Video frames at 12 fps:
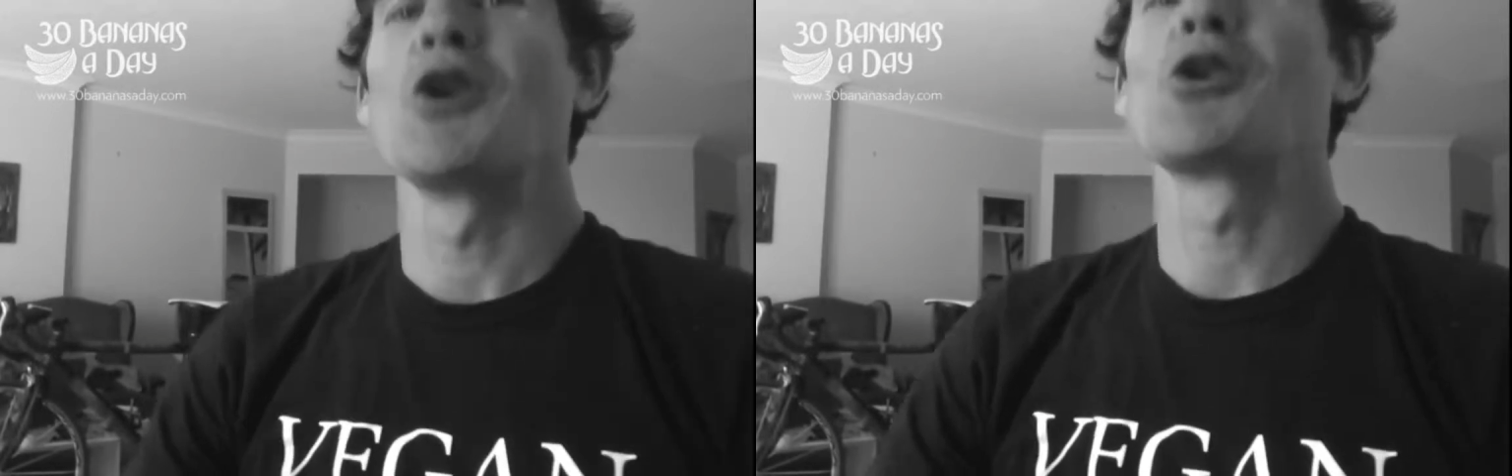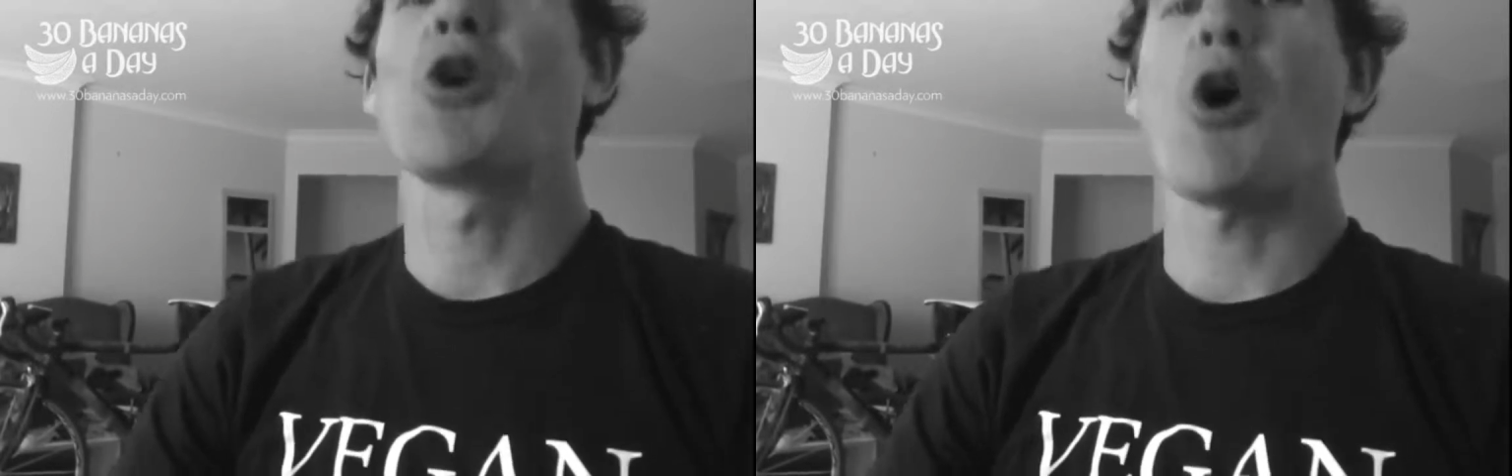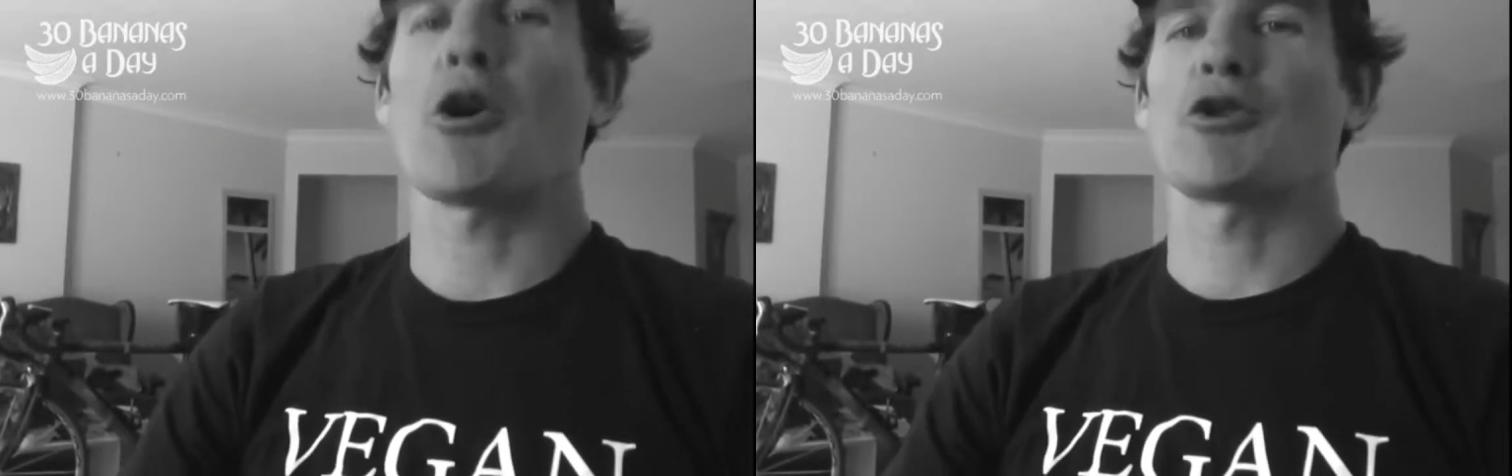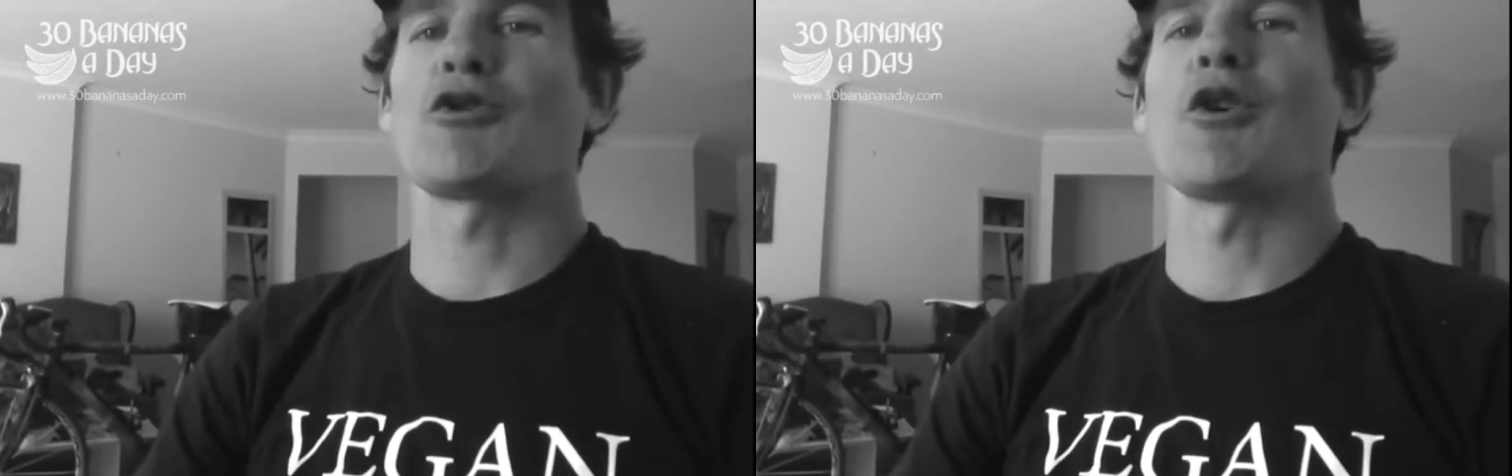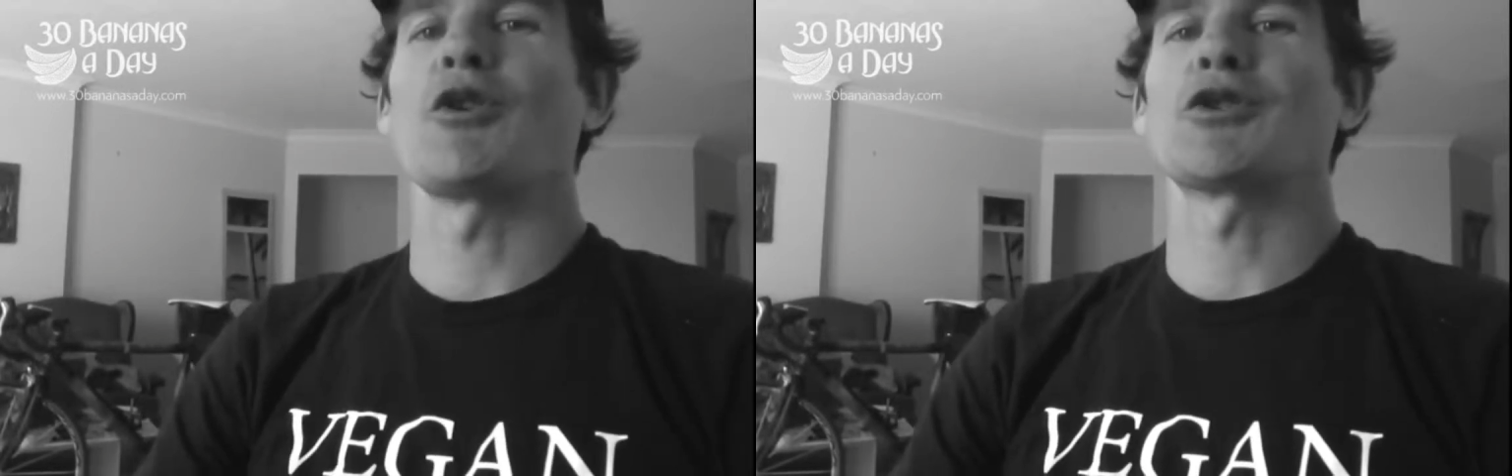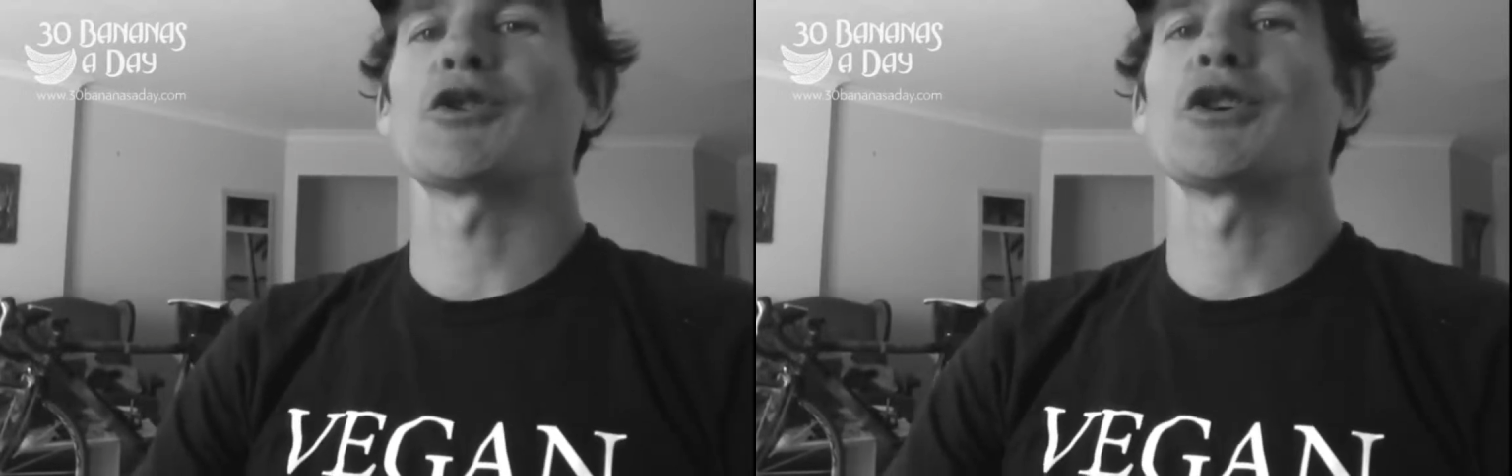
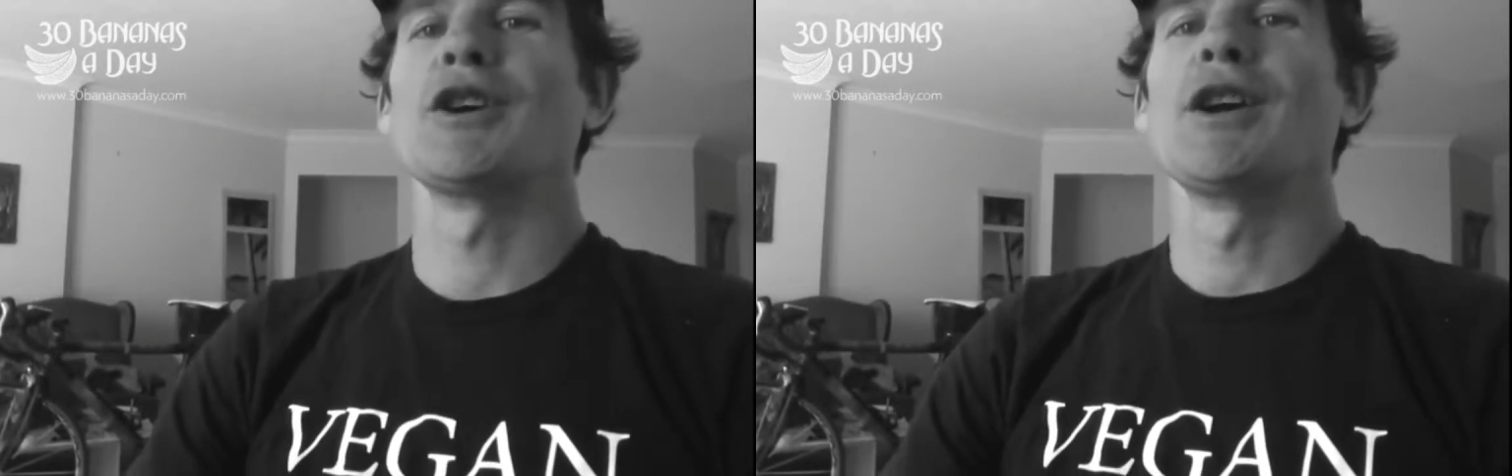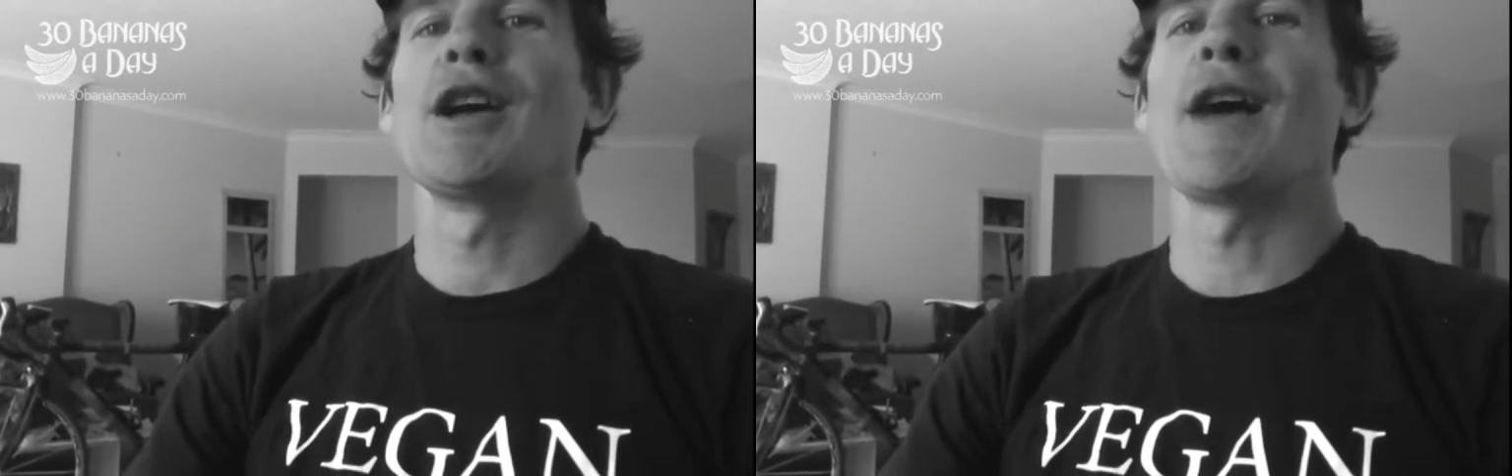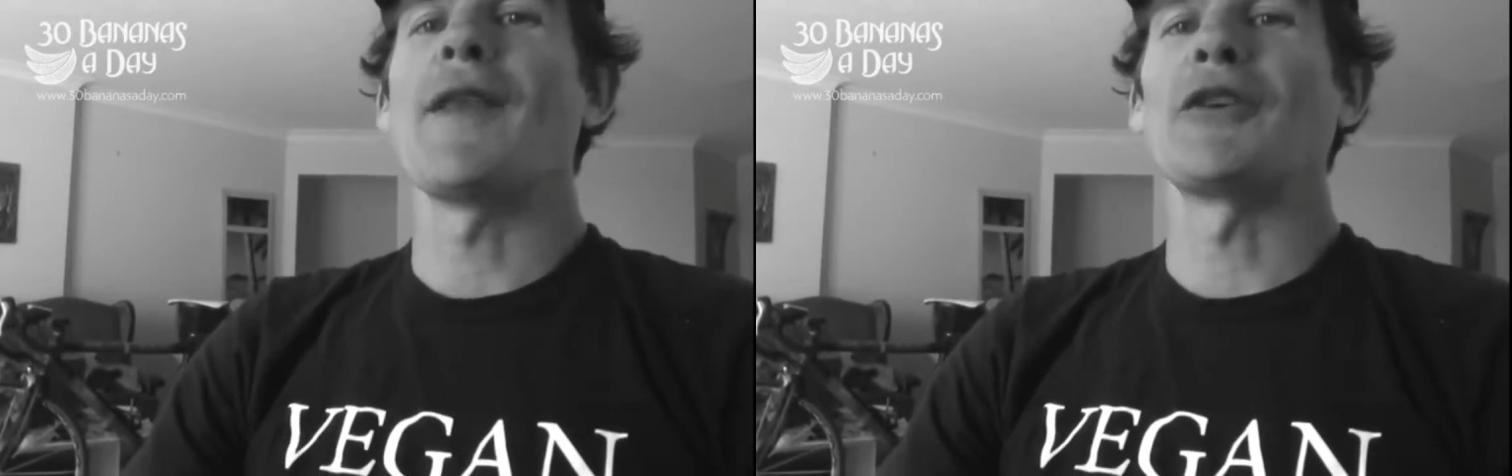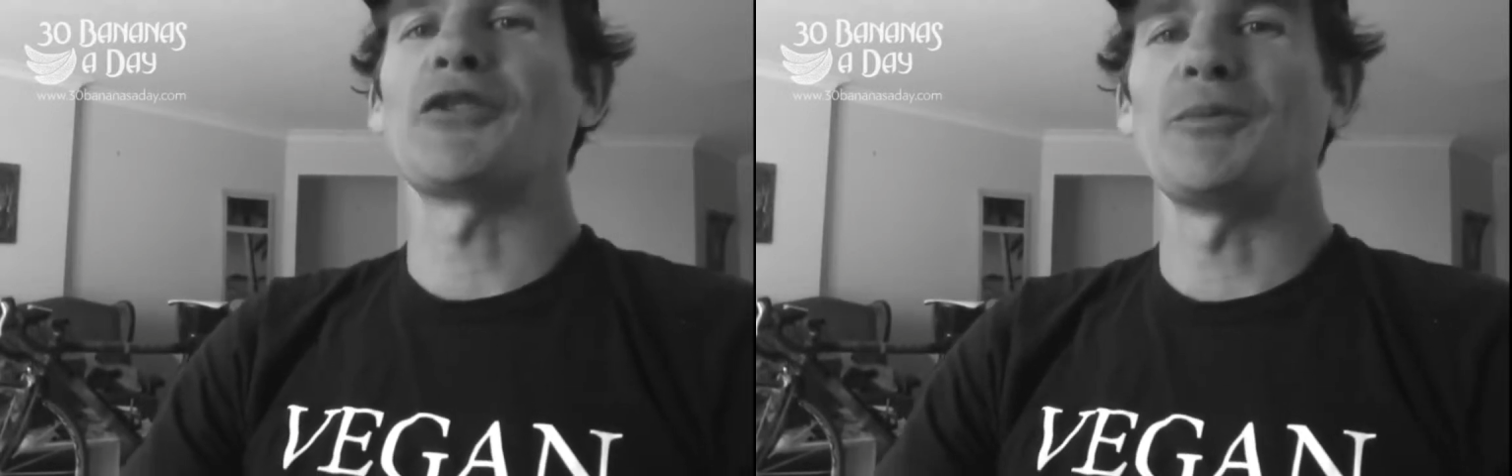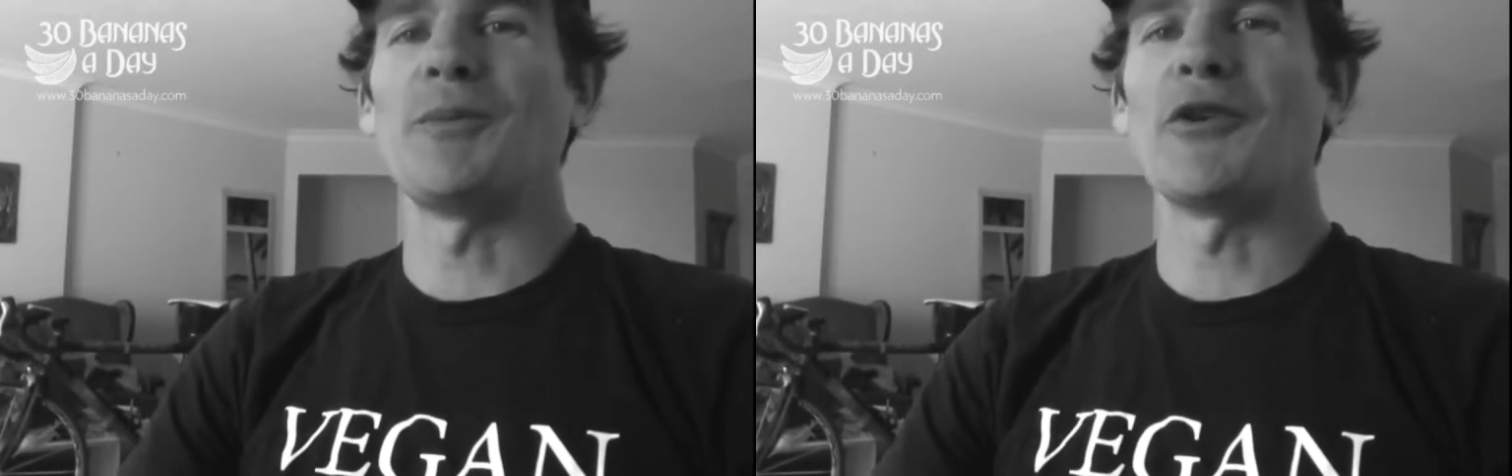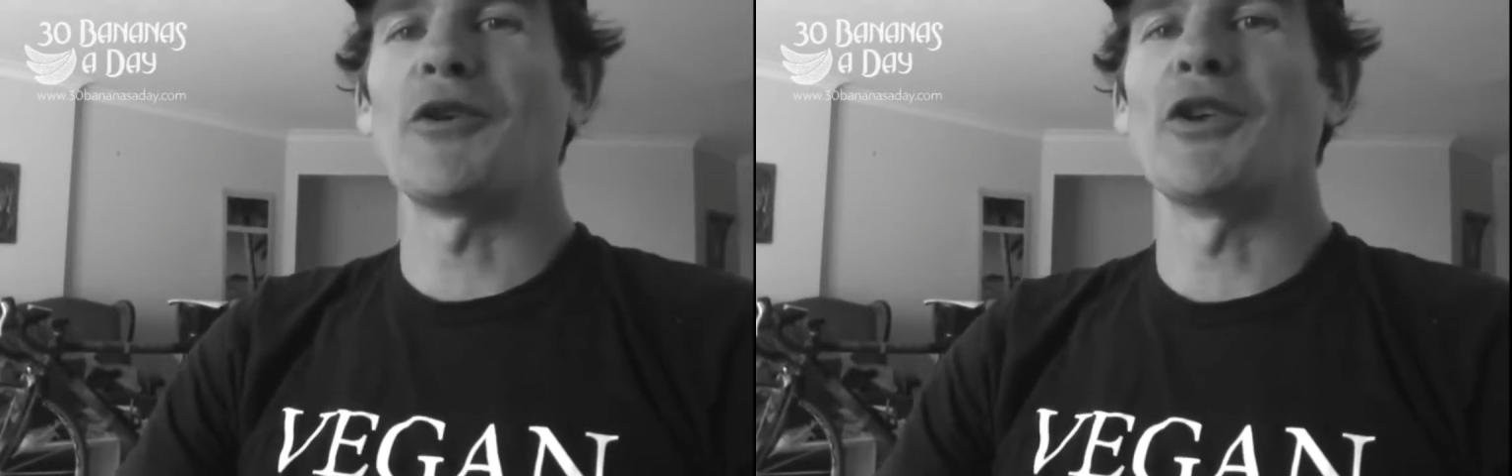cockroach, and they
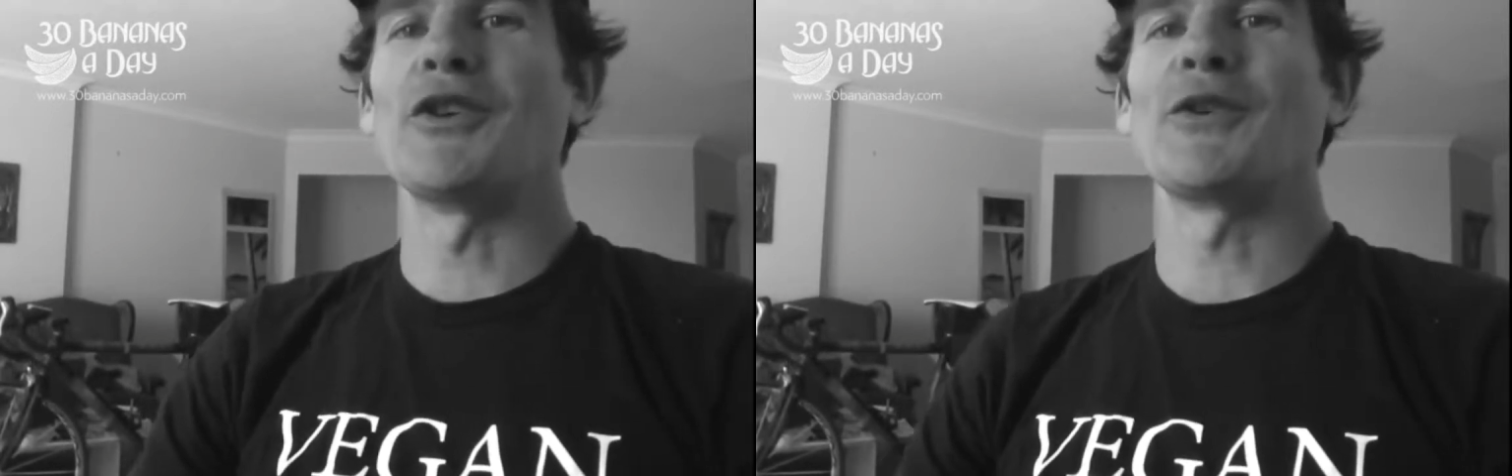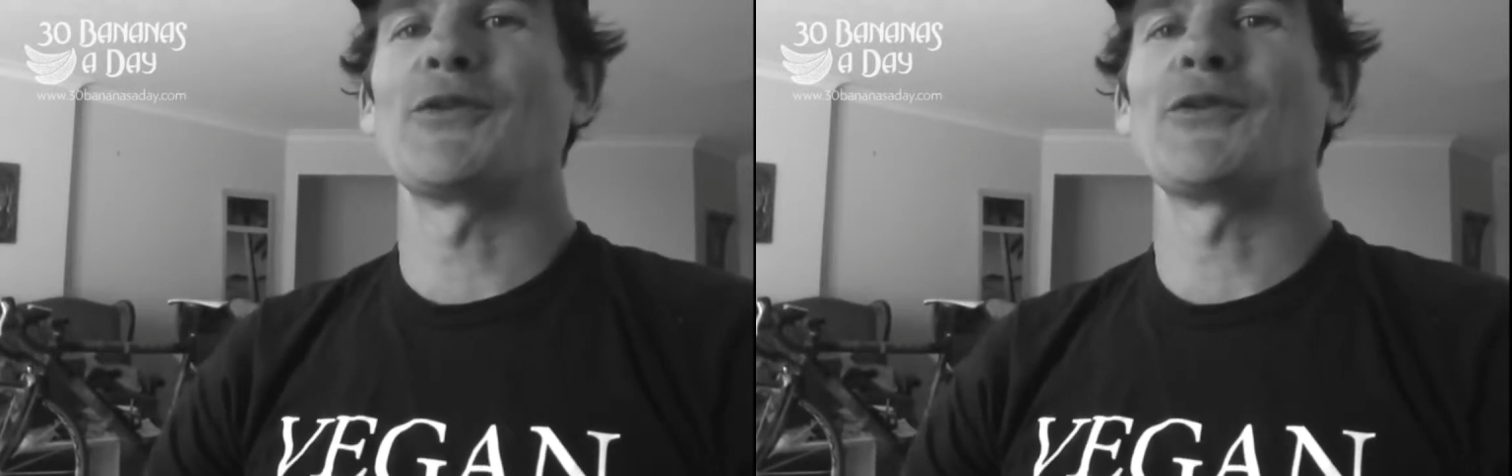smear it on your